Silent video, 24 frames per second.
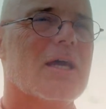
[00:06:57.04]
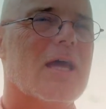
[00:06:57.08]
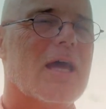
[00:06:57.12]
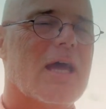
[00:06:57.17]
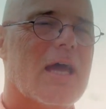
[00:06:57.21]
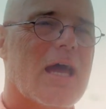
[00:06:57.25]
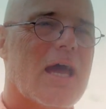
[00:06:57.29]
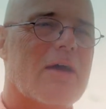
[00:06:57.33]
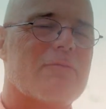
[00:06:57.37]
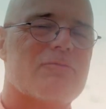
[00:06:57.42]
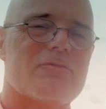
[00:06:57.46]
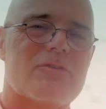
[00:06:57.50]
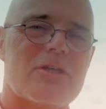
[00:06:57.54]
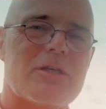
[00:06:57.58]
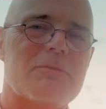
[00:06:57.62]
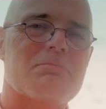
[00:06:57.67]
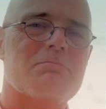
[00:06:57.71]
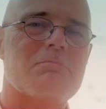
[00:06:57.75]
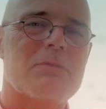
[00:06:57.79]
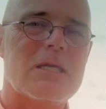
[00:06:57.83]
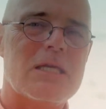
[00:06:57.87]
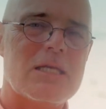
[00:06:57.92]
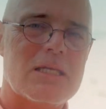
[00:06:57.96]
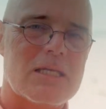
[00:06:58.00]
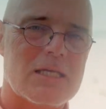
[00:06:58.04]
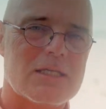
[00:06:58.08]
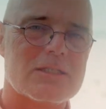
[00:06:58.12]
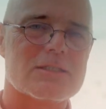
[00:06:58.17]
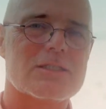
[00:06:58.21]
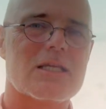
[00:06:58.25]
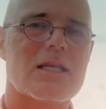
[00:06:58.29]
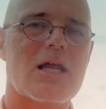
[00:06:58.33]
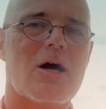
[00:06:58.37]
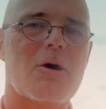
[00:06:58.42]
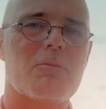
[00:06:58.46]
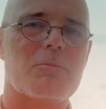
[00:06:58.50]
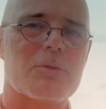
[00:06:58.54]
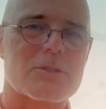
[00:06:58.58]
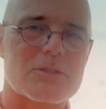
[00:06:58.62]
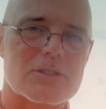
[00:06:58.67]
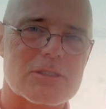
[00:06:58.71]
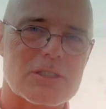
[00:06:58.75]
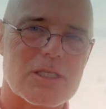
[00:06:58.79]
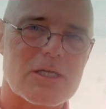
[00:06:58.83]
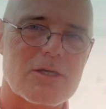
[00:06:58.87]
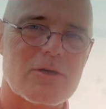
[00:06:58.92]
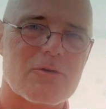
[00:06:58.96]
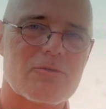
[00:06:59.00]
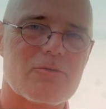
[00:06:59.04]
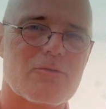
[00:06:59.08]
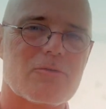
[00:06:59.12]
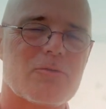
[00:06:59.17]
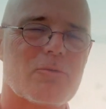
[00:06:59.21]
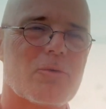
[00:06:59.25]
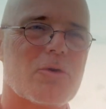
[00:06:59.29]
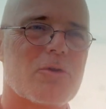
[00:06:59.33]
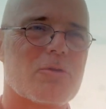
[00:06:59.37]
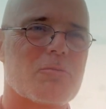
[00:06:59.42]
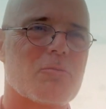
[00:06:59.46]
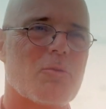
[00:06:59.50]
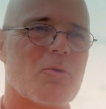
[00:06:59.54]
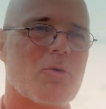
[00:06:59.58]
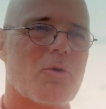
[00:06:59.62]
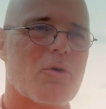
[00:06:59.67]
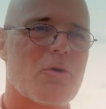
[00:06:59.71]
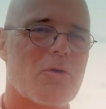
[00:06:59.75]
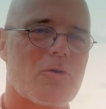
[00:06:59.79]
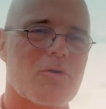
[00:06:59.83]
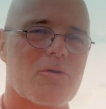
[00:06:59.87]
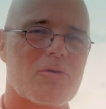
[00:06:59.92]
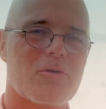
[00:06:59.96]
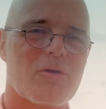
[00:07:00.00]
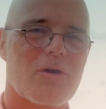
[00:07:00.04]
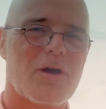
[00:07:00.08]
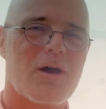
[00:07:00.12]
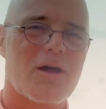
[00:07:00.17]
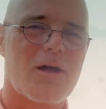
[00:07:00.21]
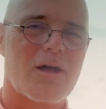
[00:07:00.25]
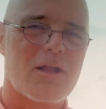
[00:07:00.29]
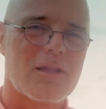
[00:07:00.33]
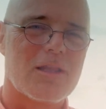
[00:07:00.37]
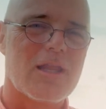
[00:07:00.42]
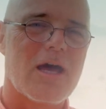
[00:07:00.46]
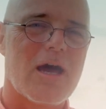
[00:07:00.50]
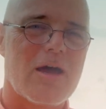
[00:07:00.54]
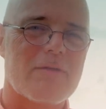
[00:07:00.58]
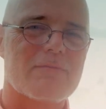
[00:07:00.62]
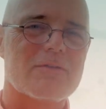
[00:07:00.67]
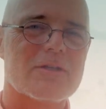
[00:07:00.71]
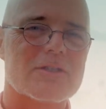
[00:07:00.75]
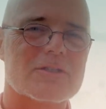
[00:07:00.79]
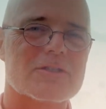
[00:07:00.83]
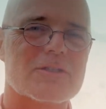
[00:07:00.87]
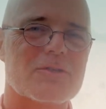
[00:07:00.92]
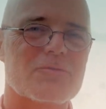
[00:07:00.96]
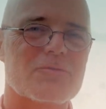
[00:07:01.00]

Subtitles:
have deep meanings that help us live with more aliveness and